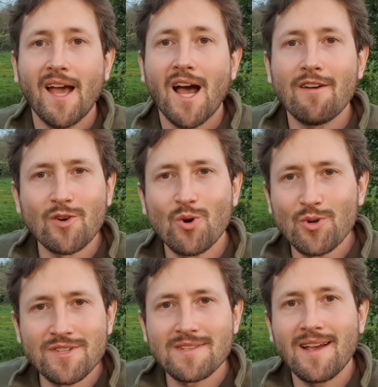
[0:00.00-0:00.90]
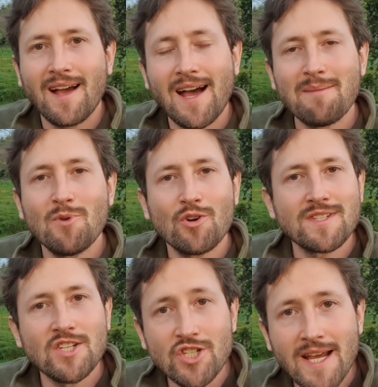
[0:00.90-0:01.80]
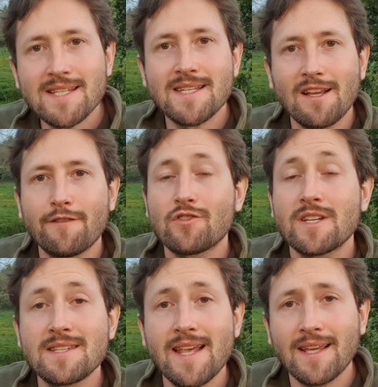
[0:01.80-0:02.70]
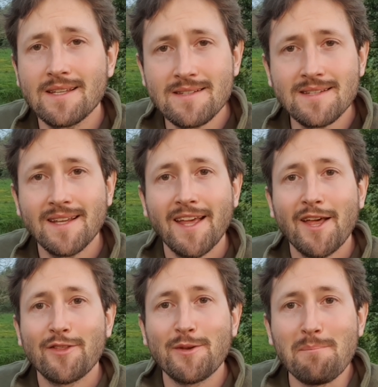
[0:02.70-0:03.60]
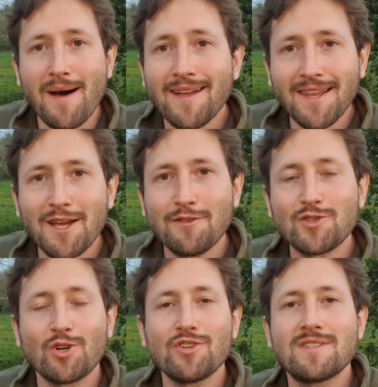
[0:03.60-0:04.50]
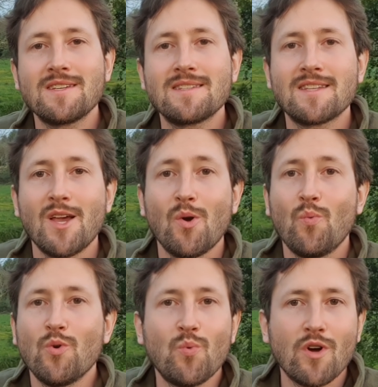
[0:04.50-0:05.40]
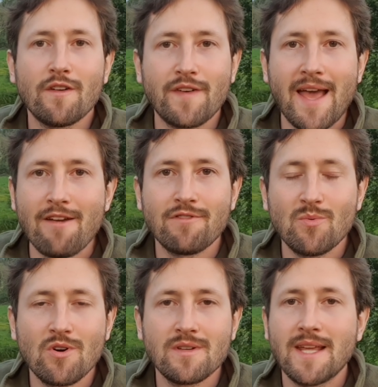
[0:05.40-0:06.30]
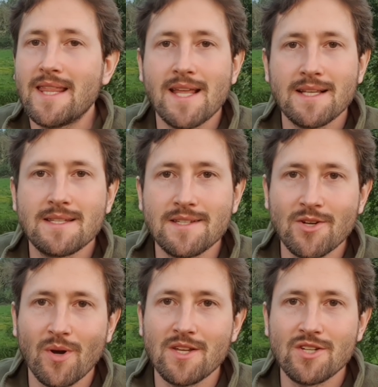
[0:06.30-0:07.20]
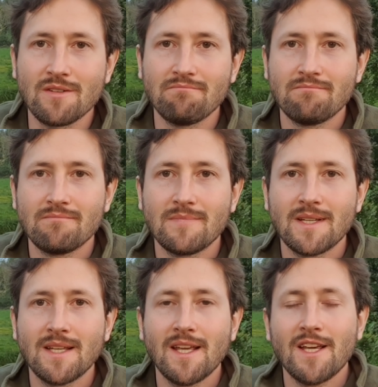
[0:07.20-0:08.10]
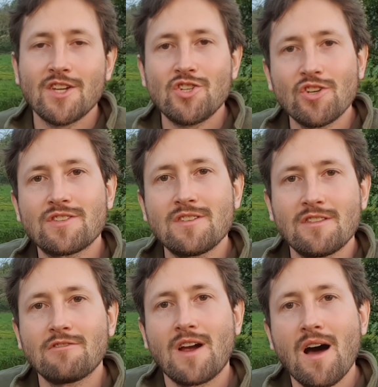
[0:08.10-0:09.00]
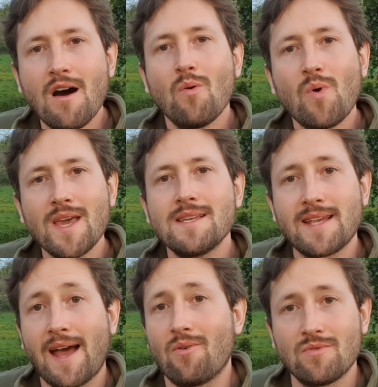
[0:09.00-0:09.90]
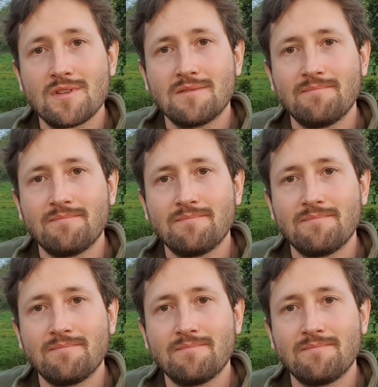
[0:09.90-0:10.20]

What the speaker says: Of course, I'm not suggesting for a second that my life choices would work for everyone in that situation. Just that there are ways out.